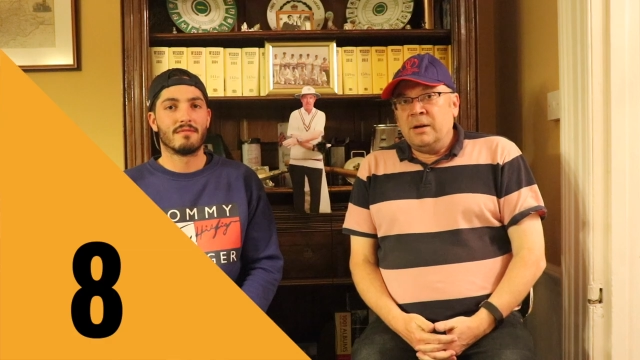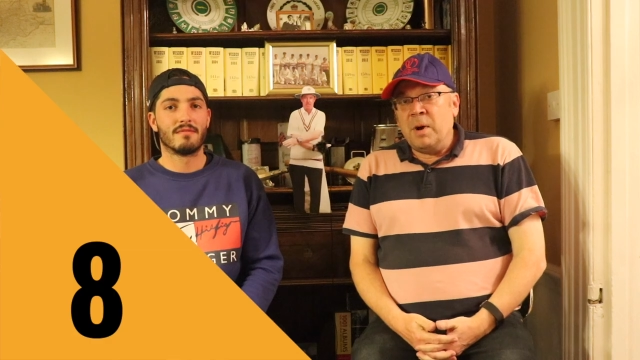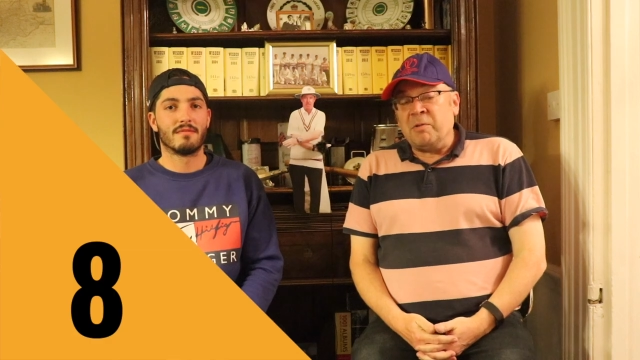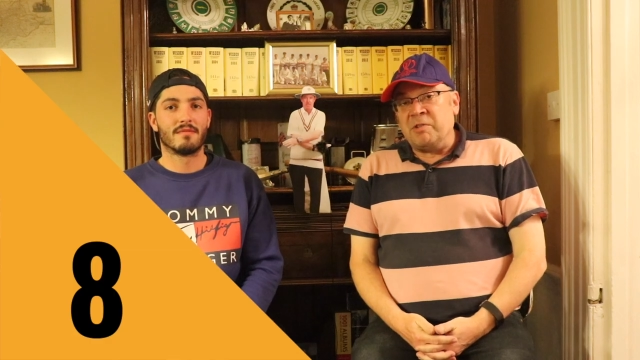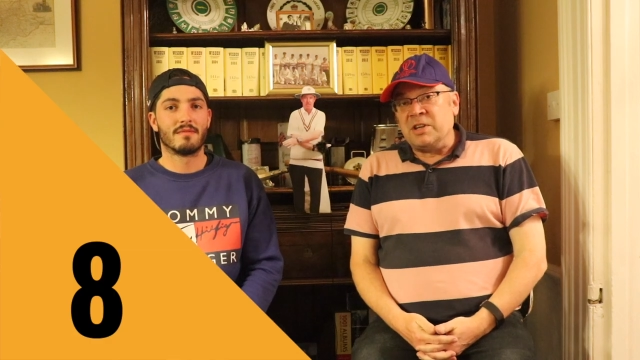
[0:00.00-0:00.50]

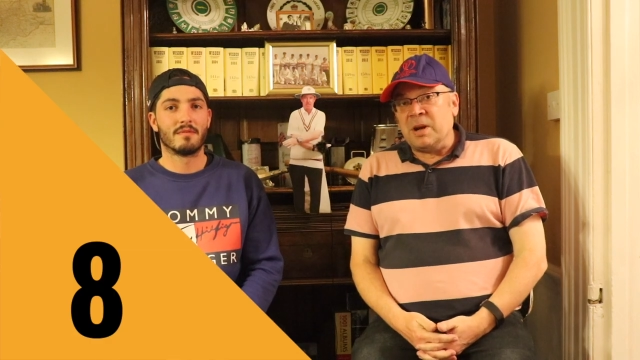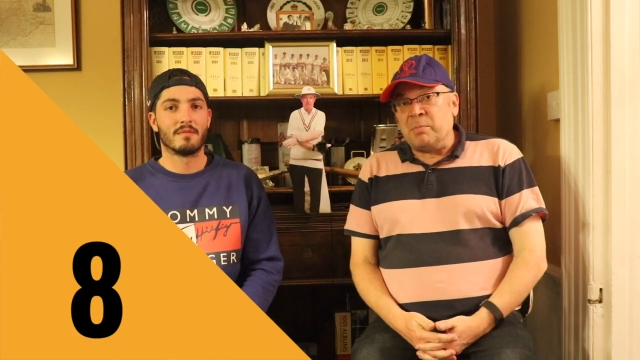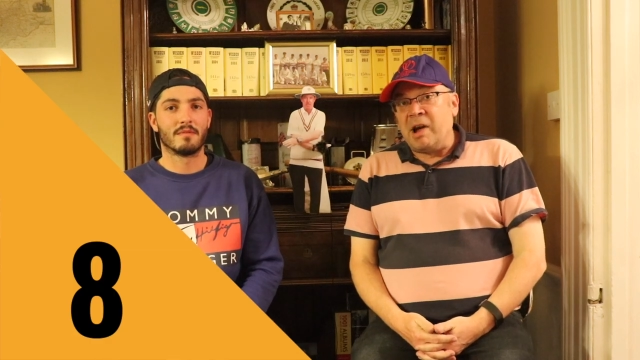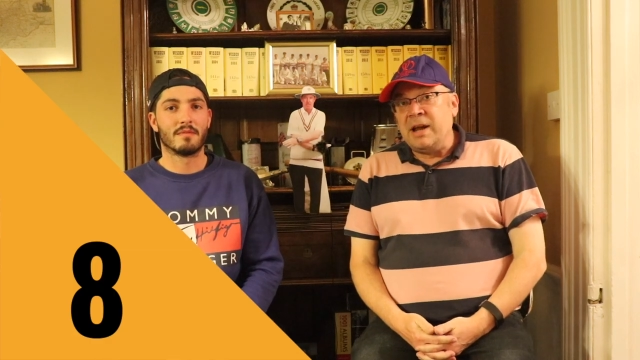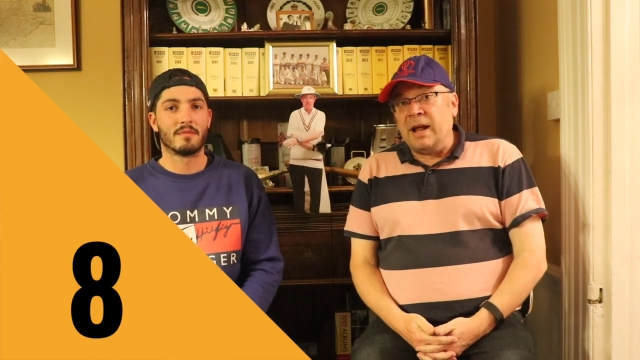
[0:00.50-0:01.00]
Speaker 1: Well, we've reached
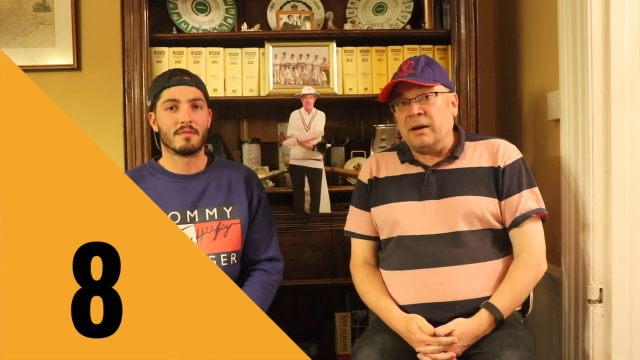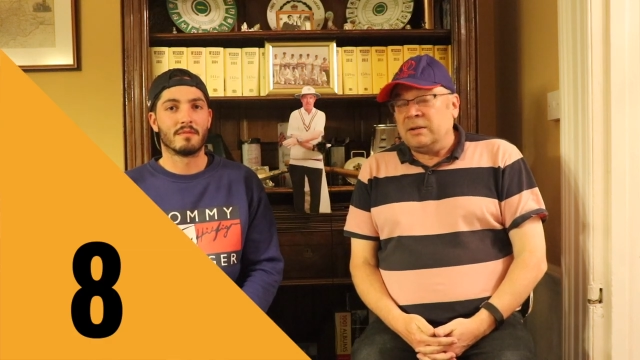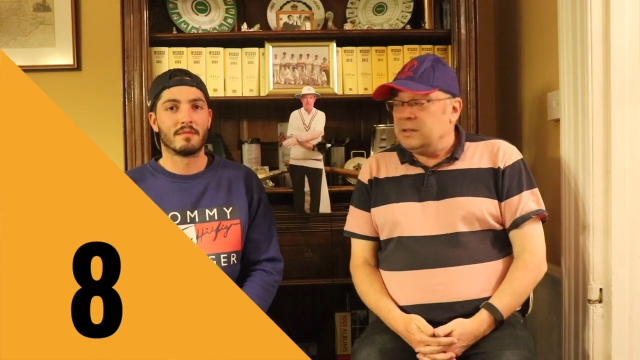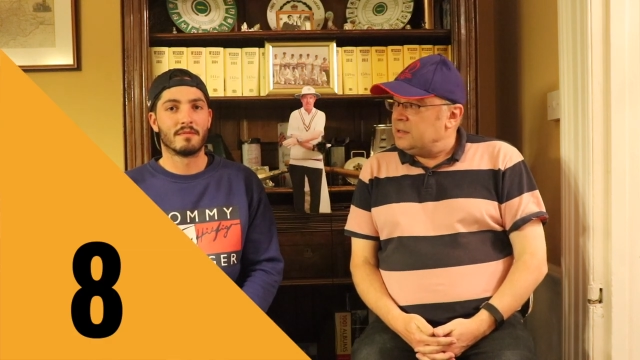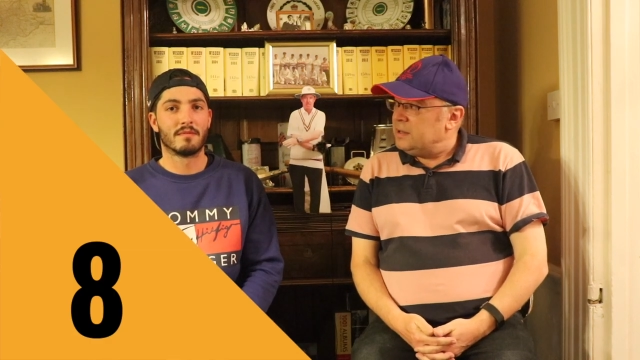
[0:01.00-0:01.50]
number 8
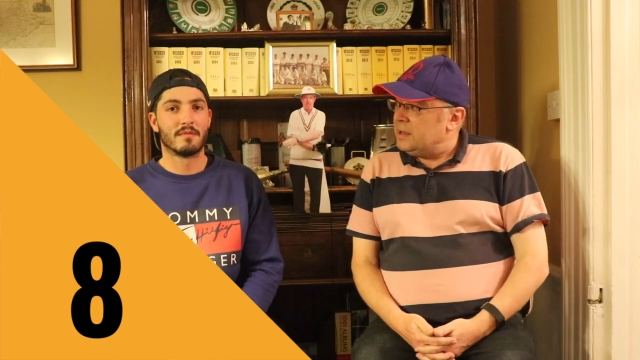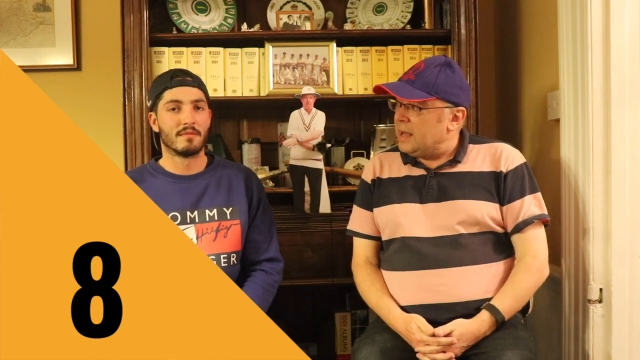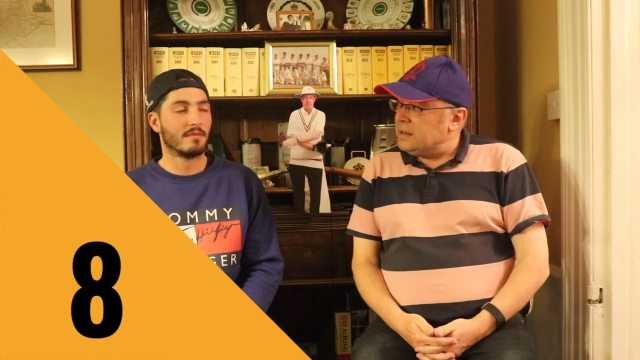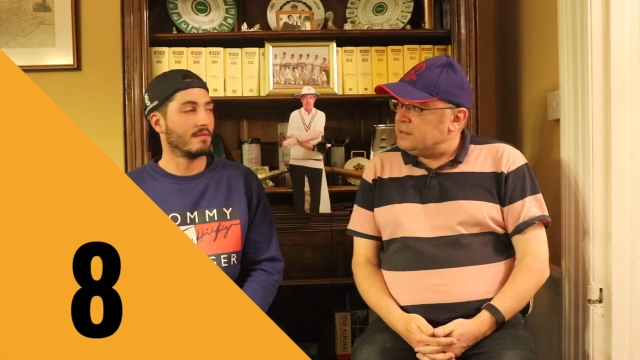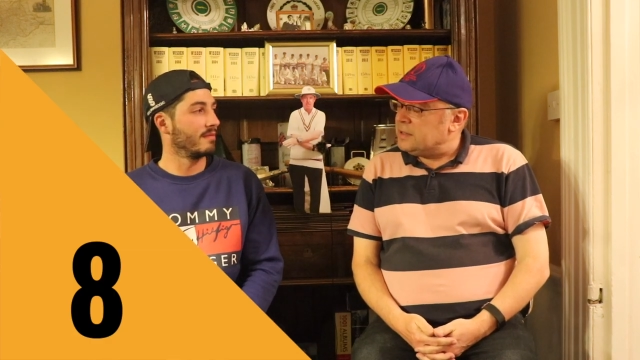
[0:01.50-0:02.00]
now,
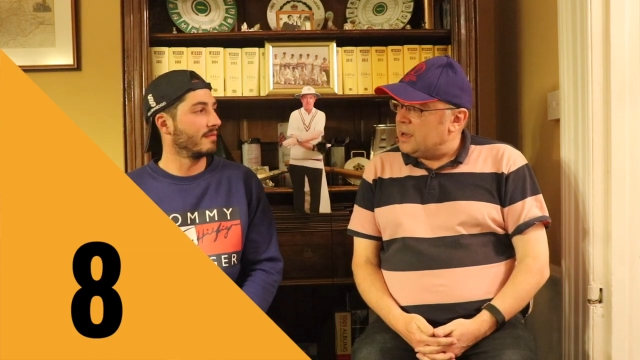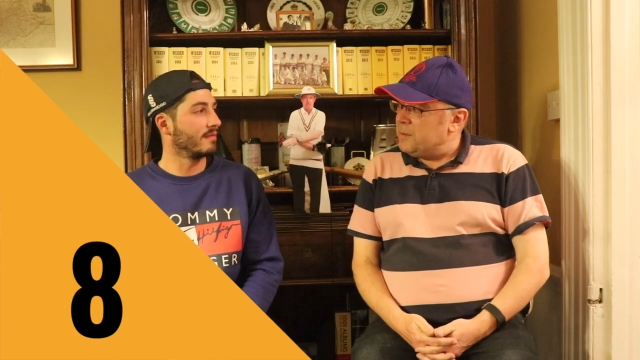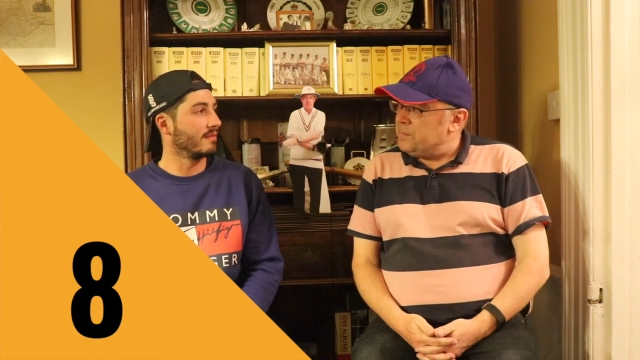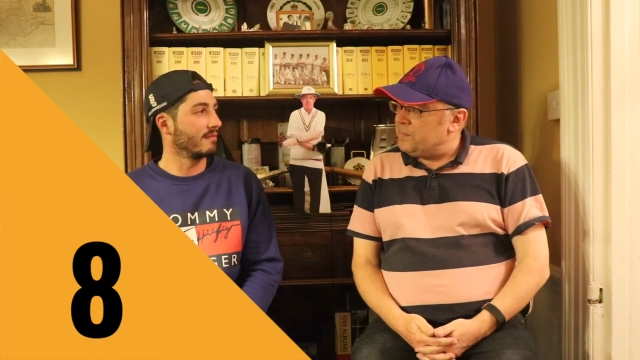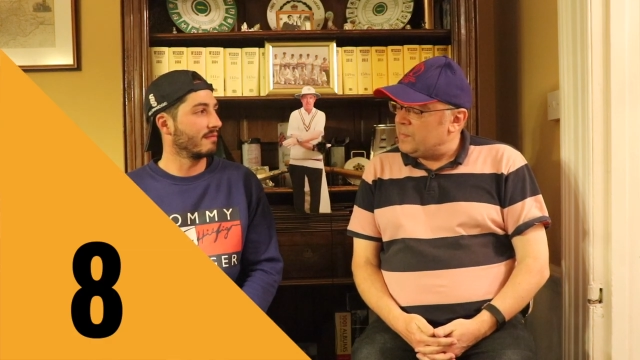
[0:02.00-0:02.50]
and
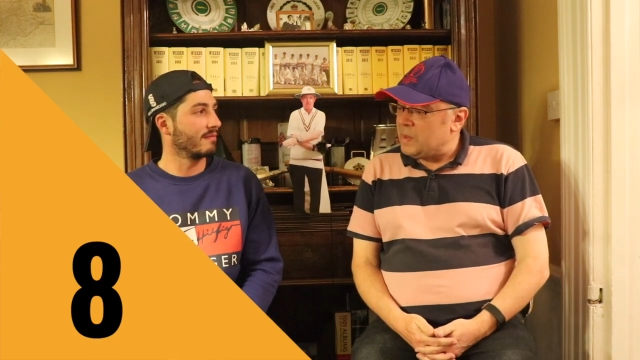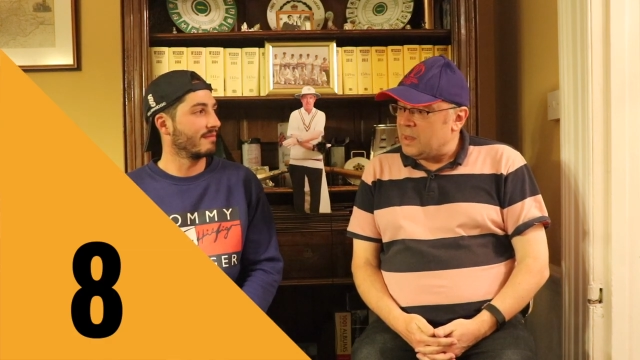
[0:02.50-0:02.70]
we